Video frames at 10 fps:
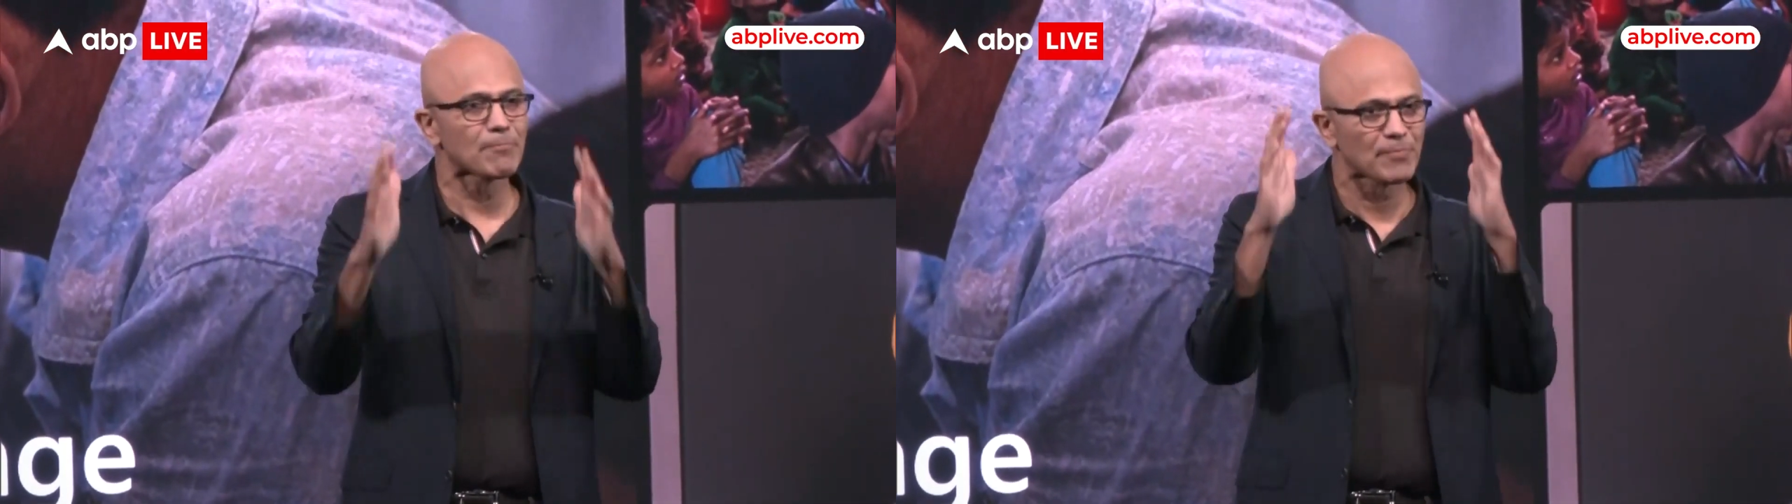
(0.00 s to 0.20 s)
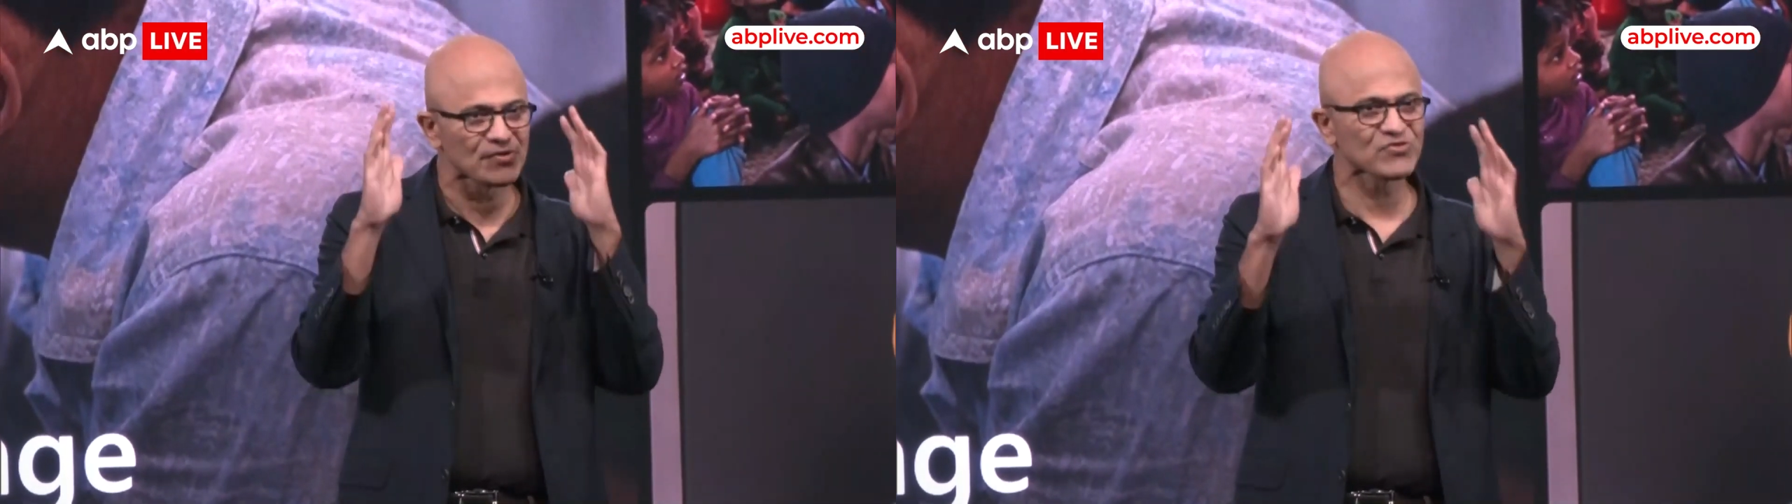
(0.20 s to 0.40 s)

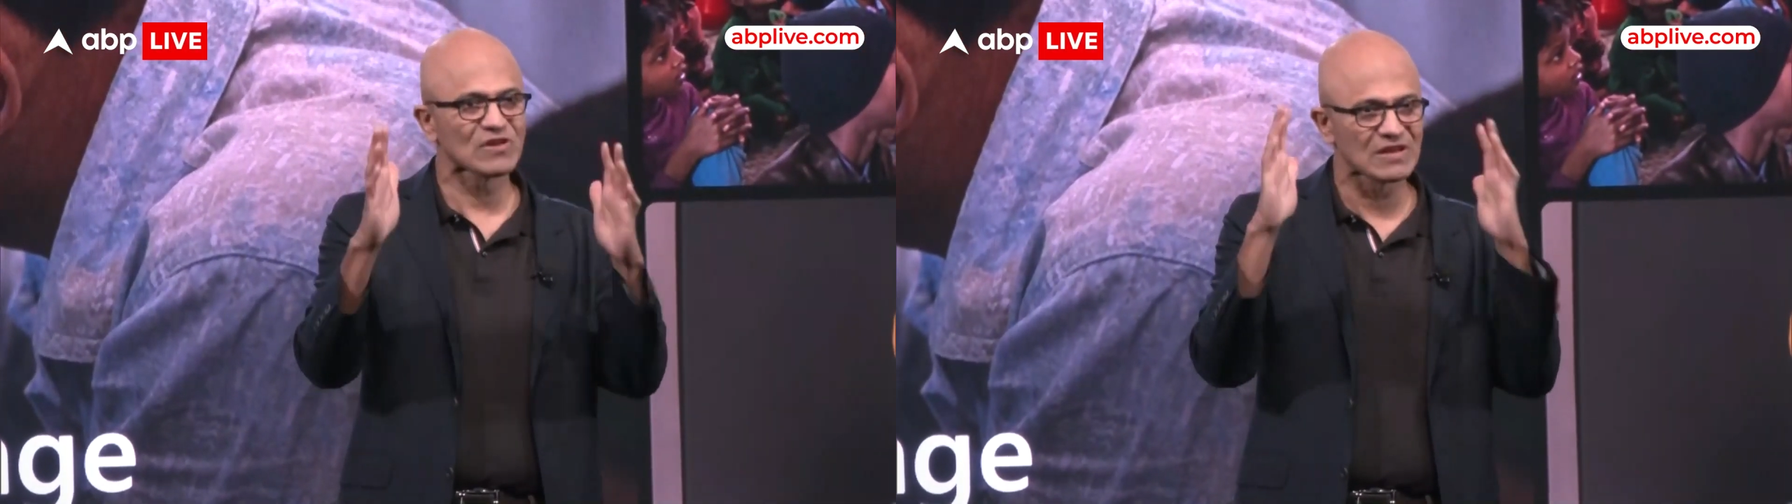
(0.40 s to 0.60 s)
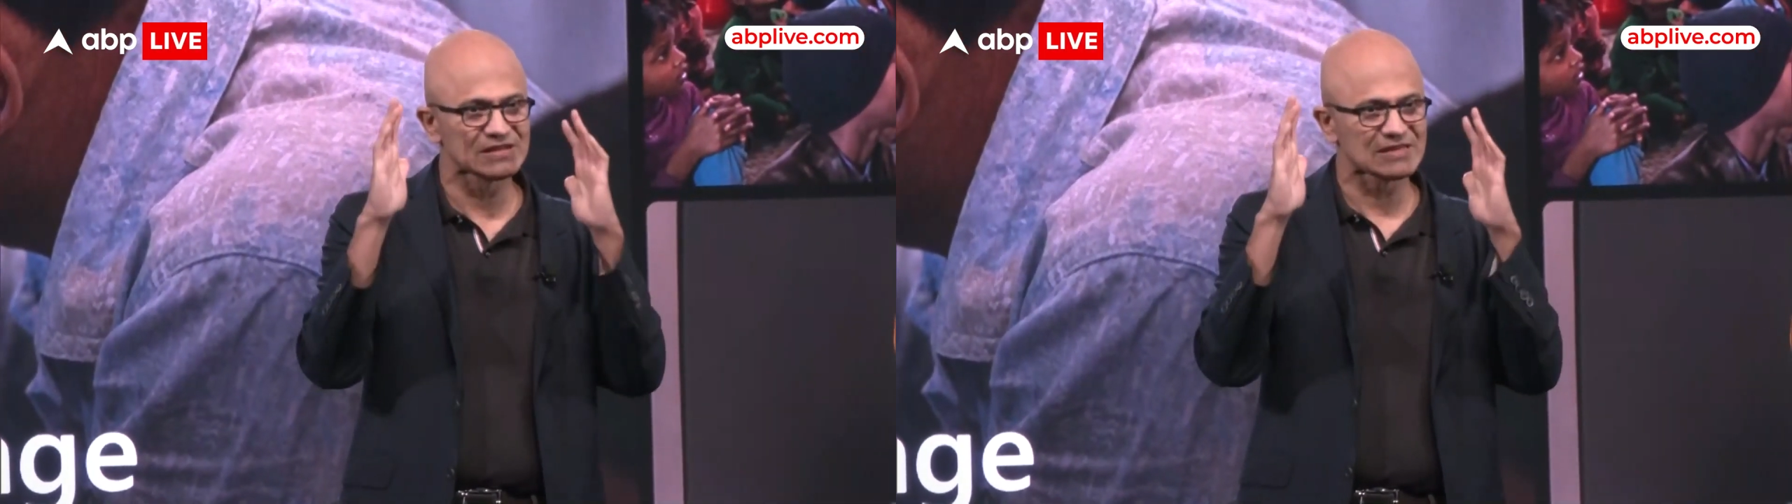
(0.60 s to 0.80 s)

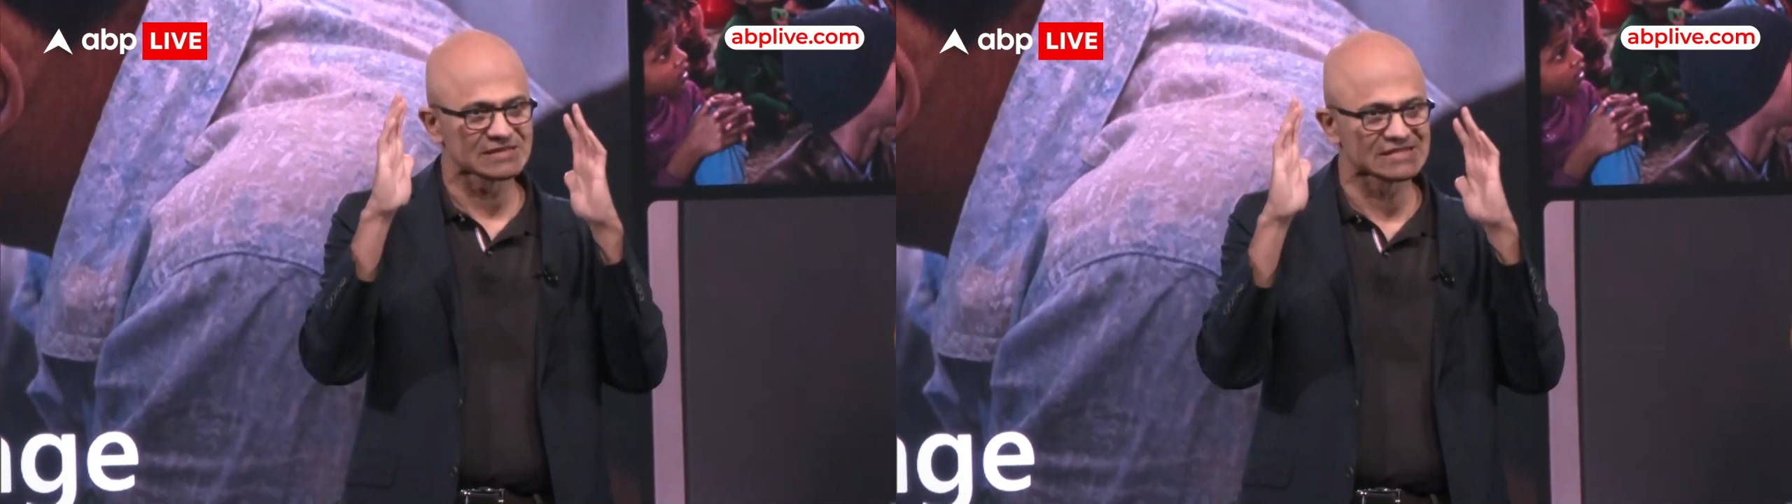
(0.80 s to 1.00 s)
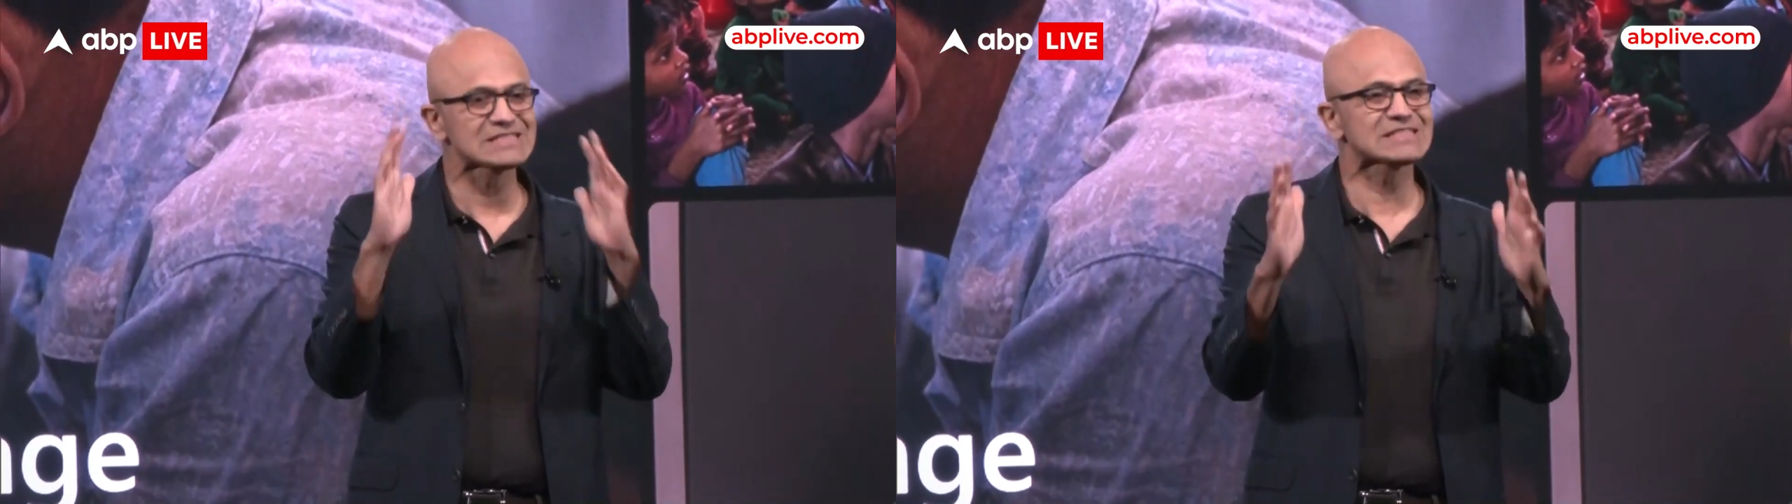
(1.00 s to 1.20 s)
personal
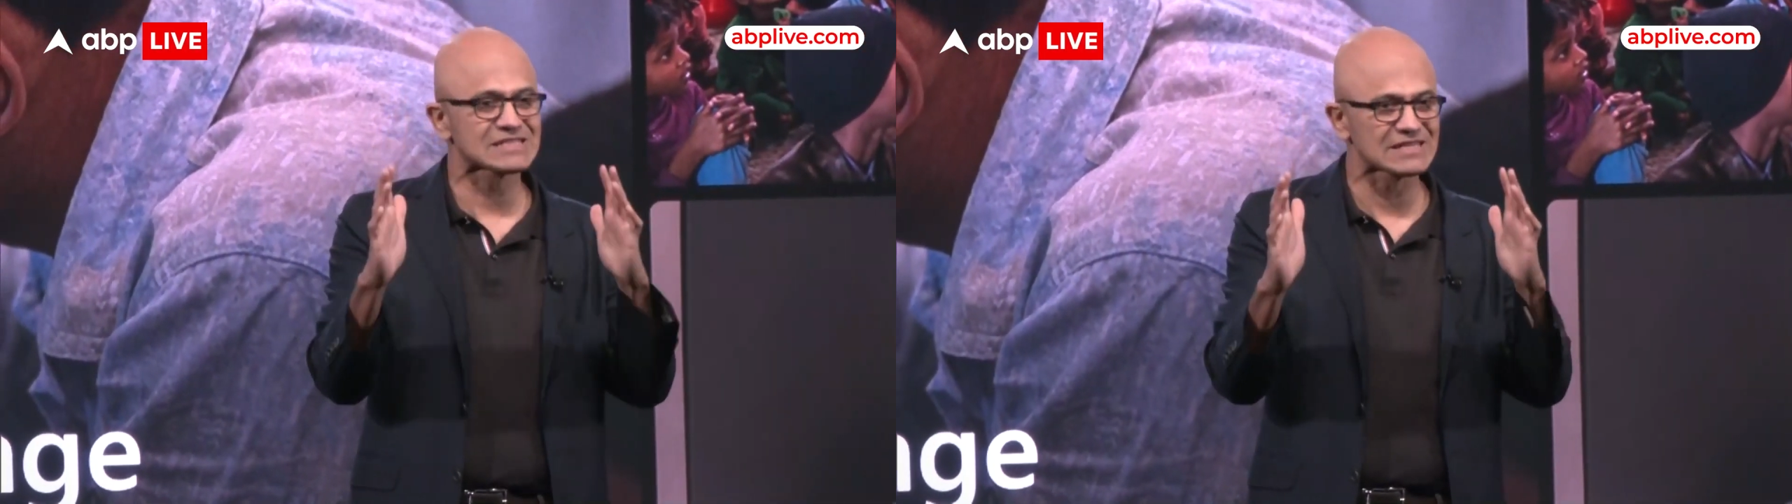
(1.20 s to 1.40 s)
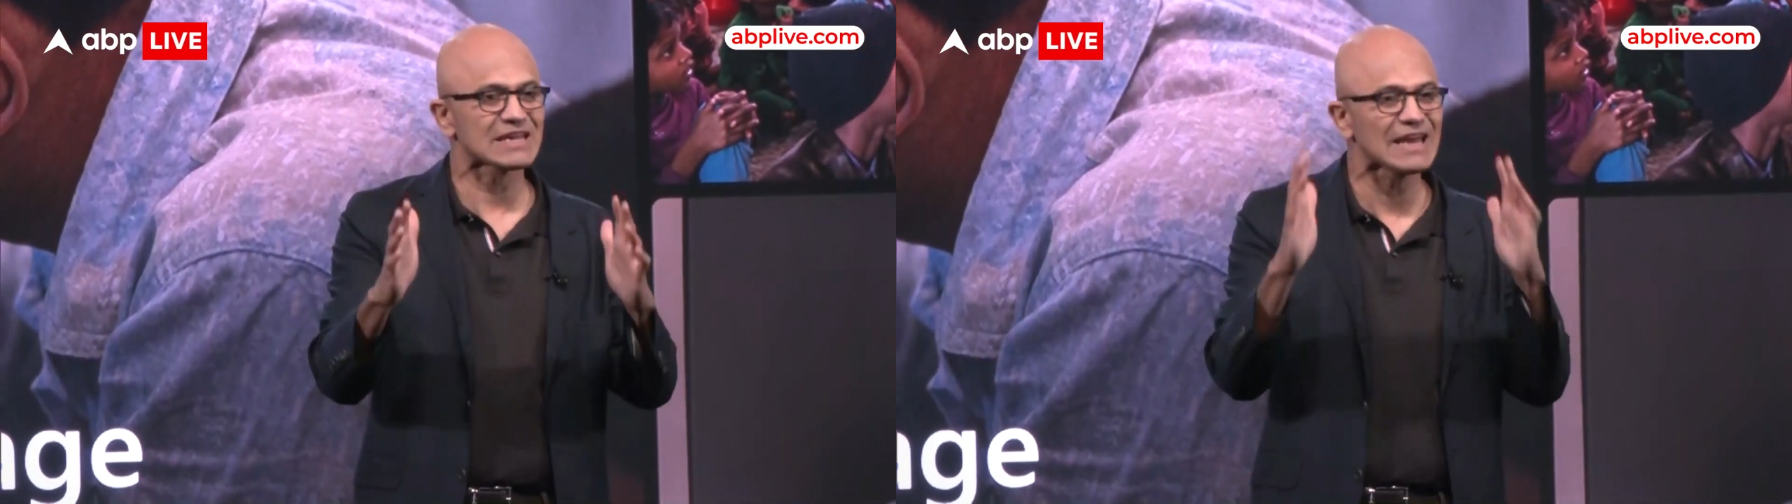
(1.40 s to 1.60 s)
assistant,